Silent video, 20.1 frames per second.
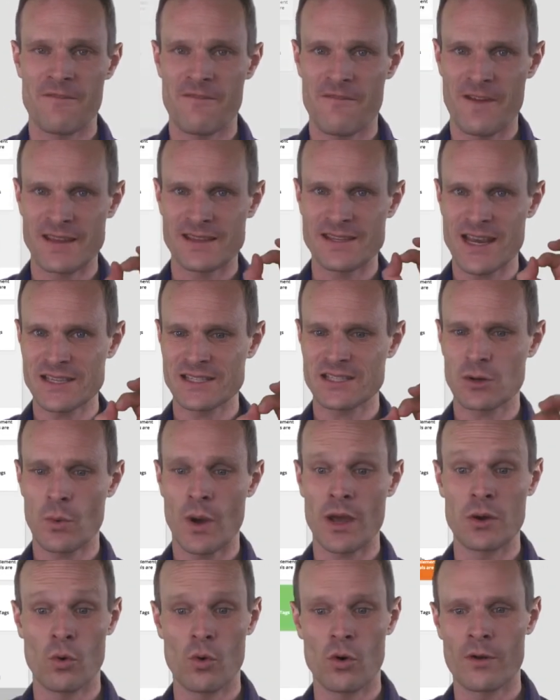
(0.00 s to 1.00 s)
fantastic
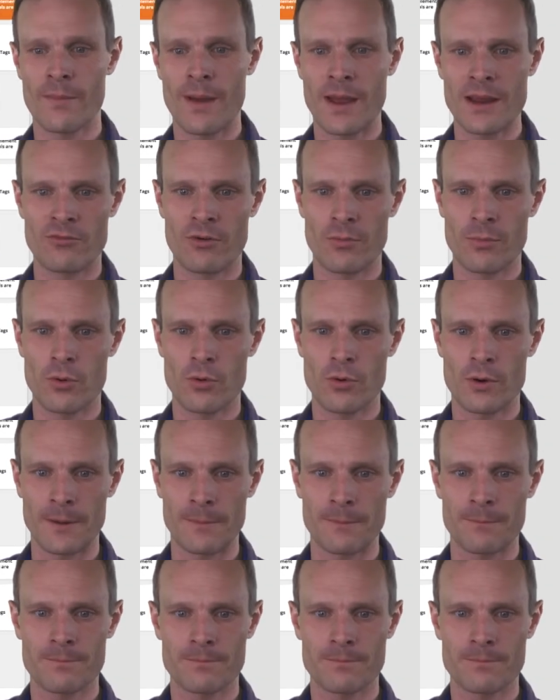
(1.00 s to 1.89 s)
way to automate reporting.